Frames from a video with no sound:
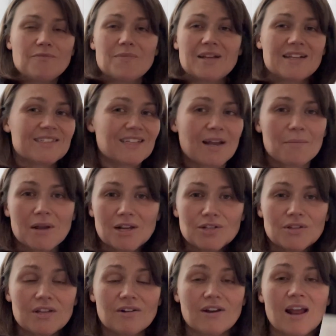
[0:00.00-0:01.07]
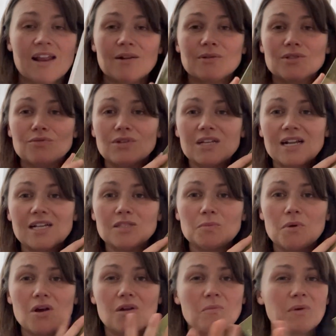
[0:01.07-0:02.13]
Because I'm not going to do that. And it was a really nice
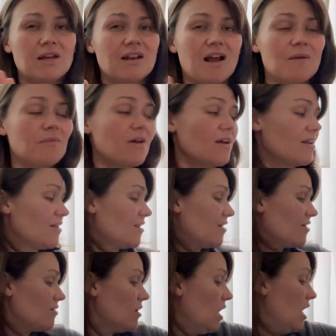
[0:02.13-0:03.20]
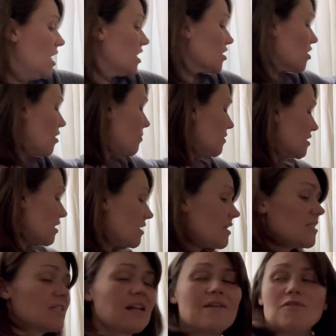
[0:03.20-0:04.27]
book, but I'm not, you know? So I'm just going
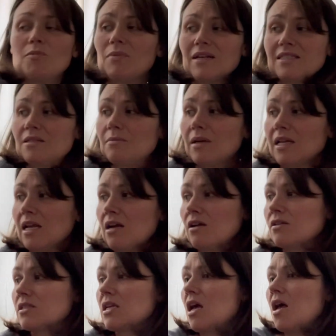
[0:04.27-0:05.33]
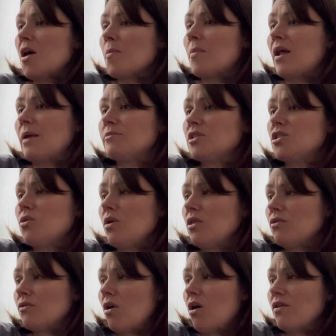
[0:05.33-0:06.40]
to have to bless somebody else. But I'm just going
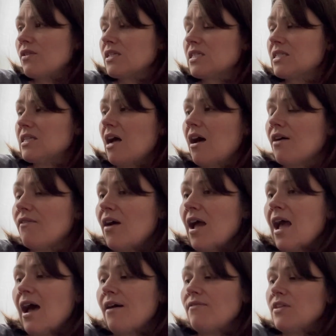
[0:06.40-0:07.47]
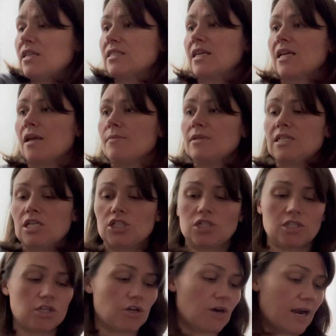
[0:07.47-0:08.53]
through all this stuff. I have these, like, Imitation
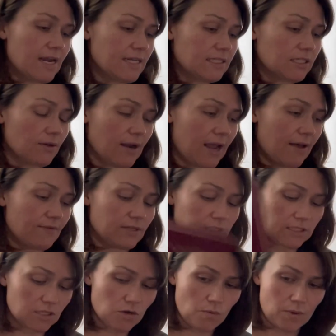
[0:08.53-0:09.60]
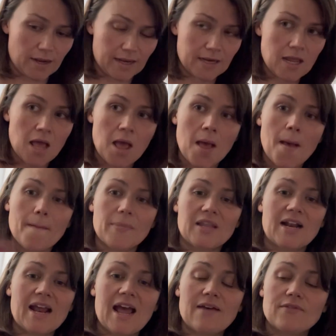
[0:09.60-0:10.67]
of Christ, so I have this little one. But
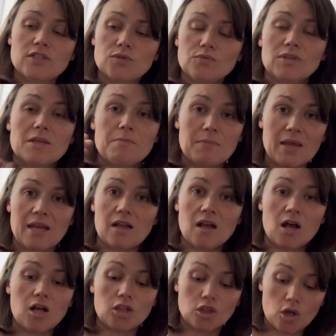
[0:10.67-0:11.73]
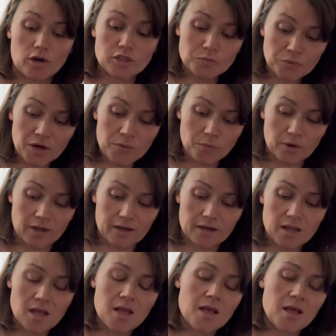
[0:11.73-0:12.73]
then I have this really big, large print one.